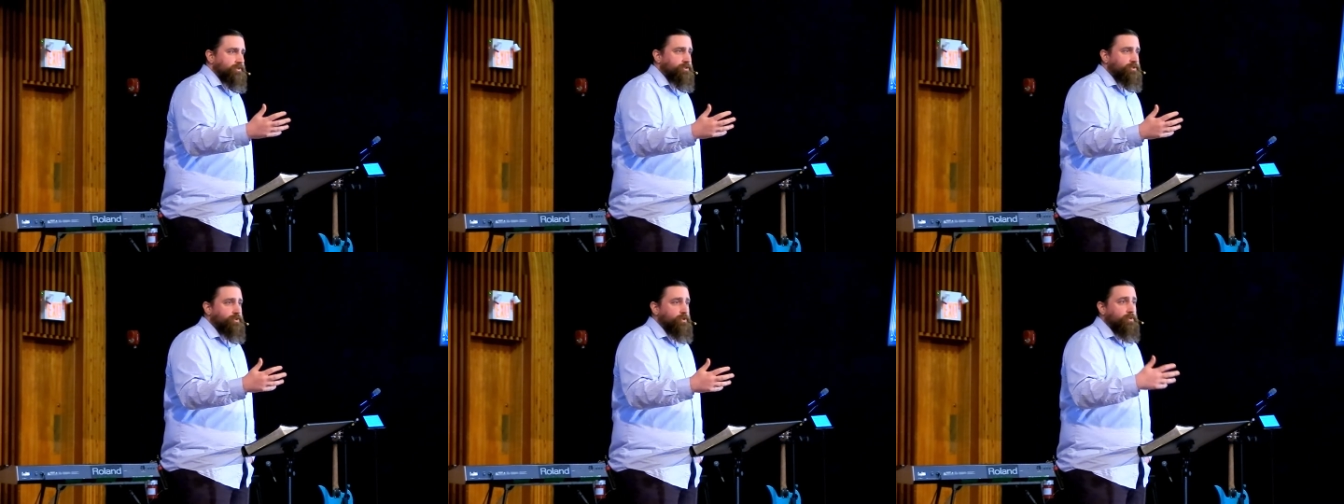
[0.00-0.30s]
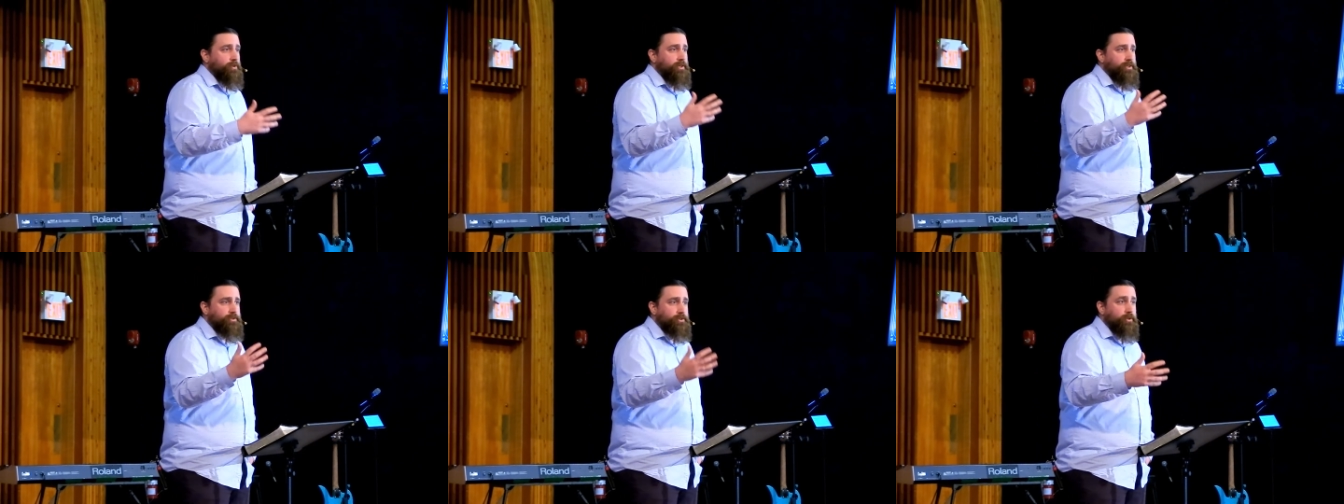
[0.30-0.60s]

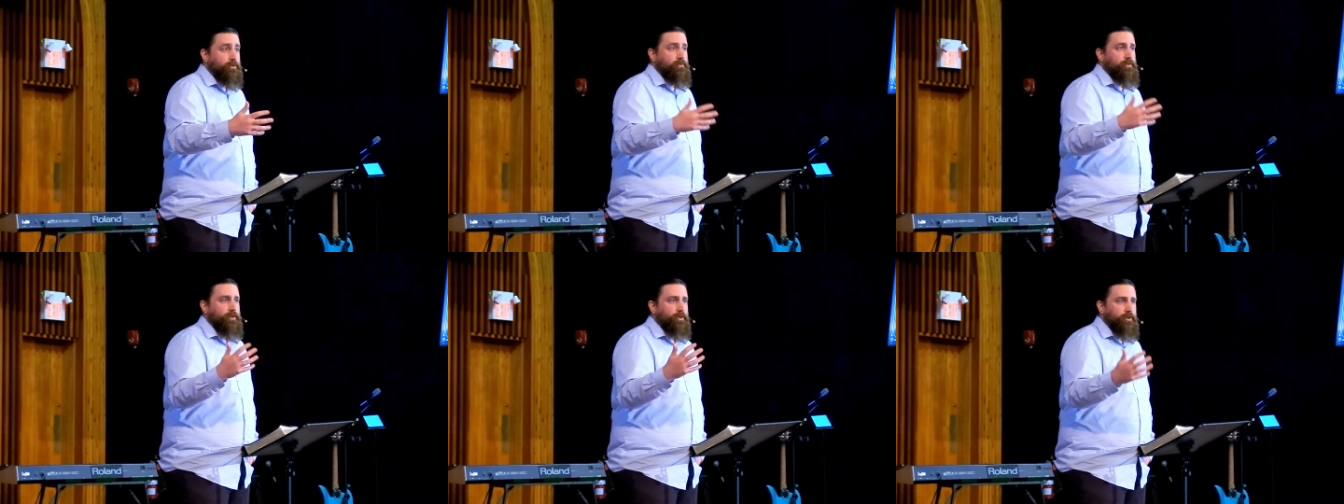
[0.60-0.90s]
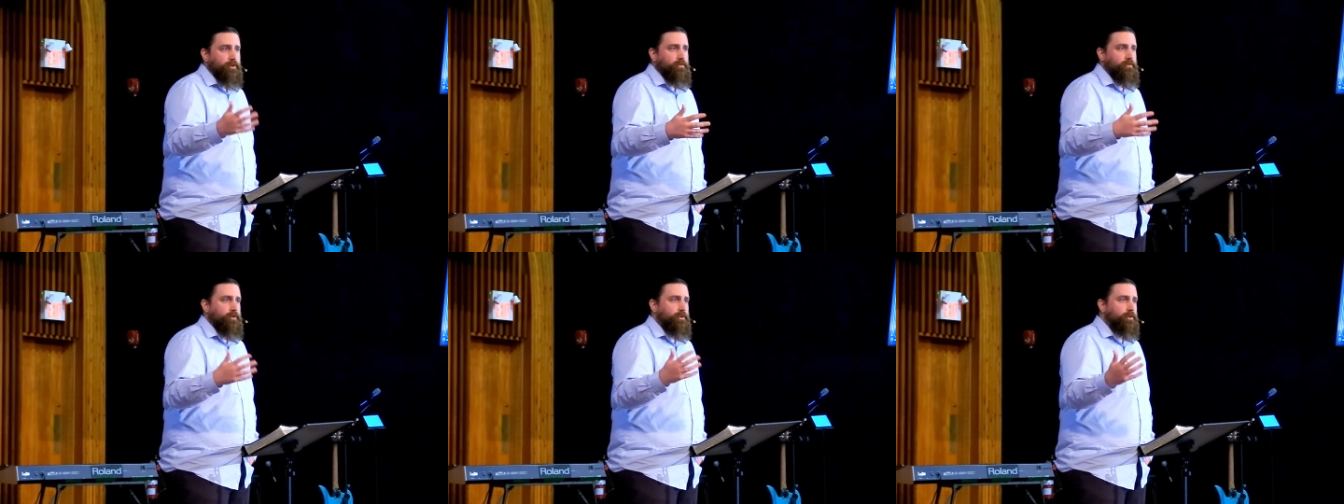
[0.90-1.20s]
stories over and
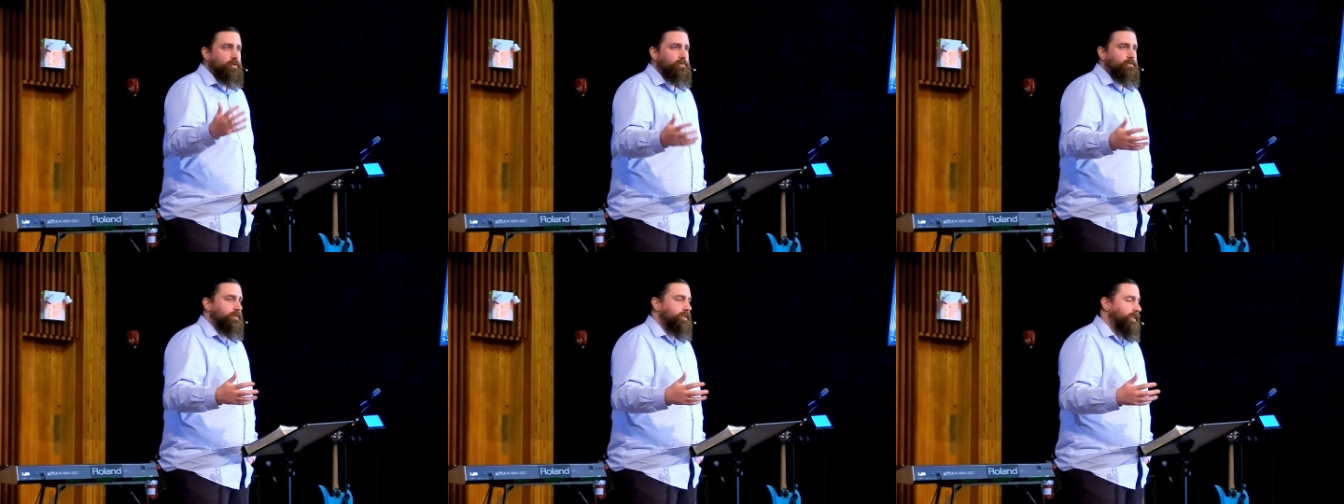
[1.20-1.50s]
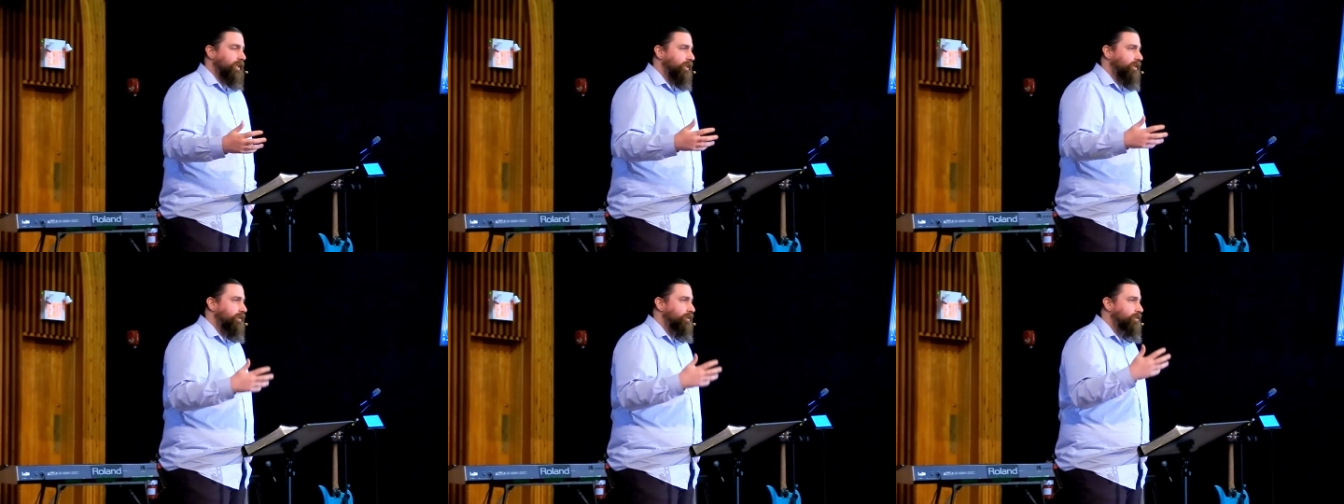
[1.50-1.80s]
over and over
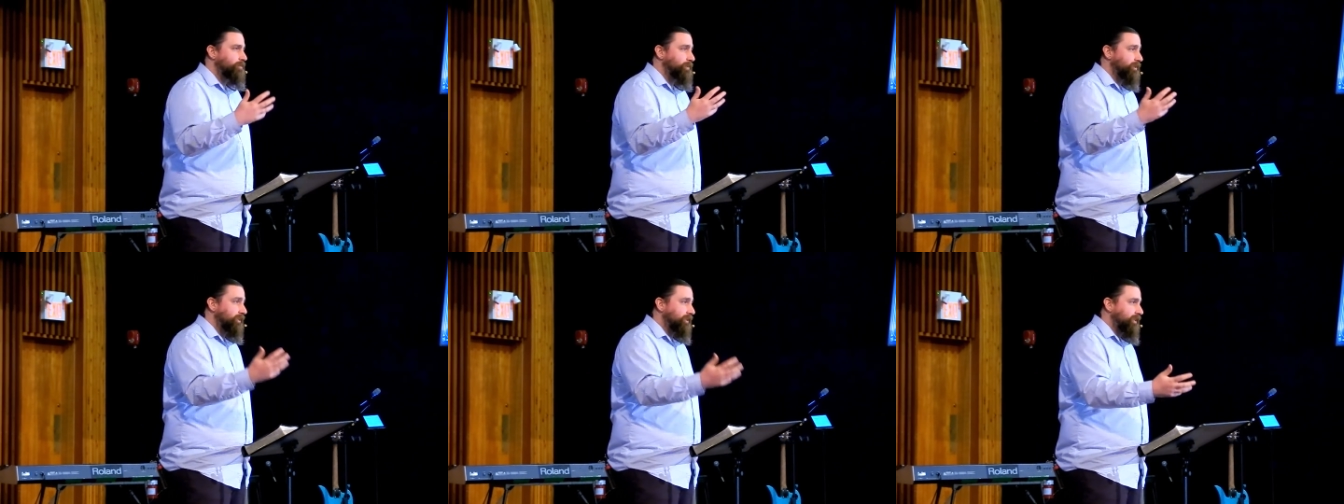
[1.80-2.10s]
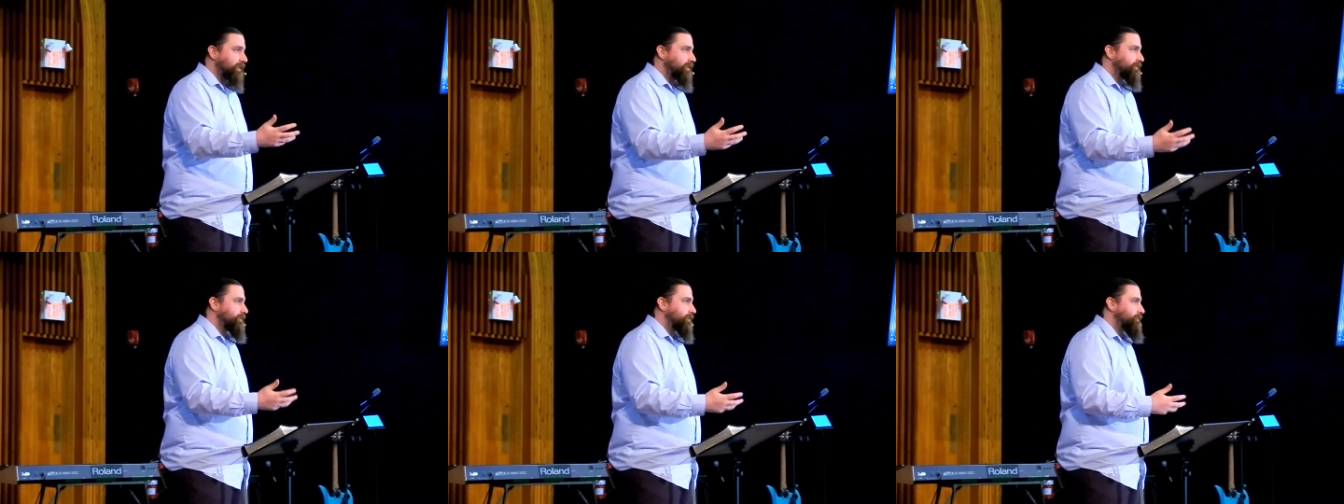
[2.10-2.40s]
again and you
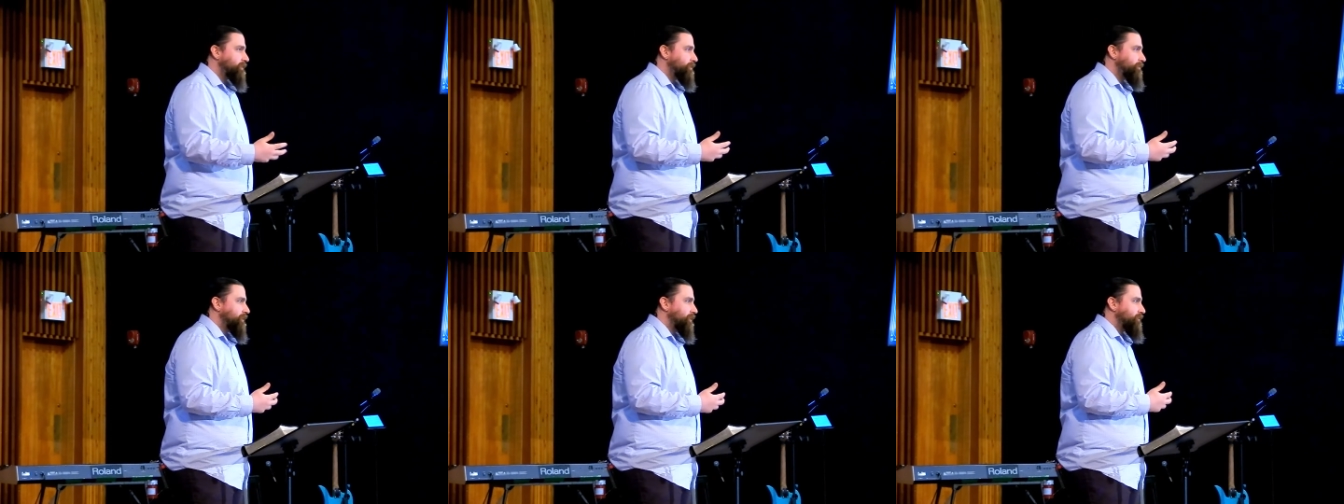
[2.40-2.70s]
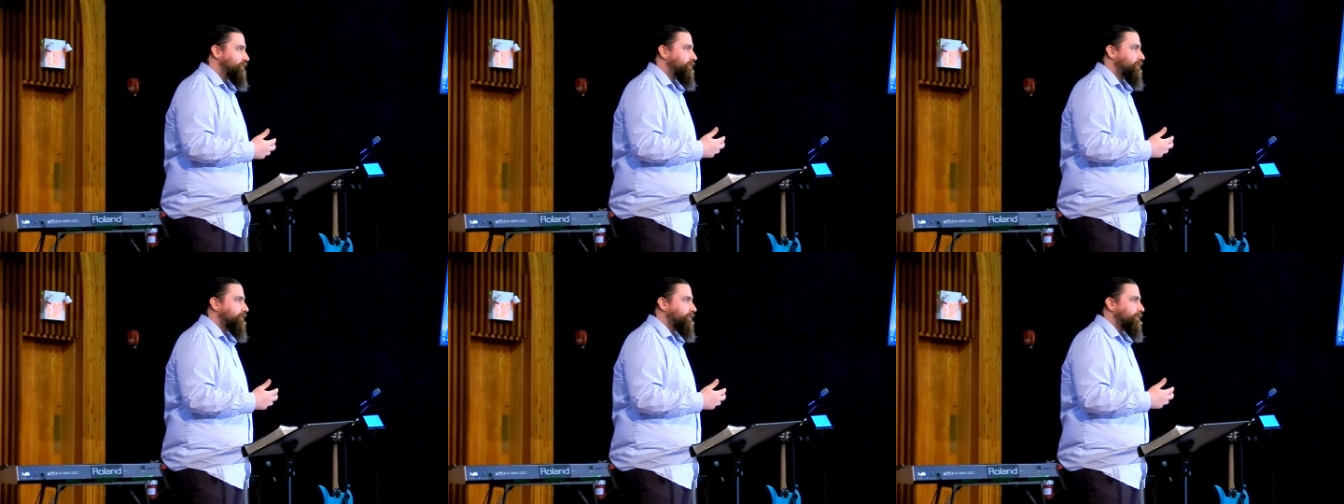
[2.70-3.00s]
believe them to be
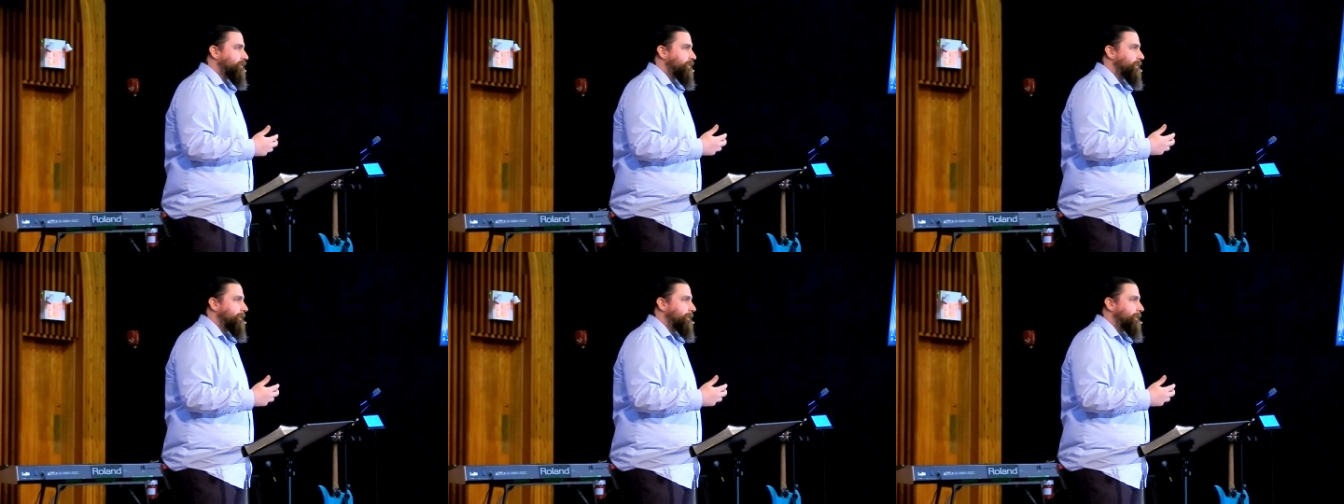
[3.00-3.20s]
true.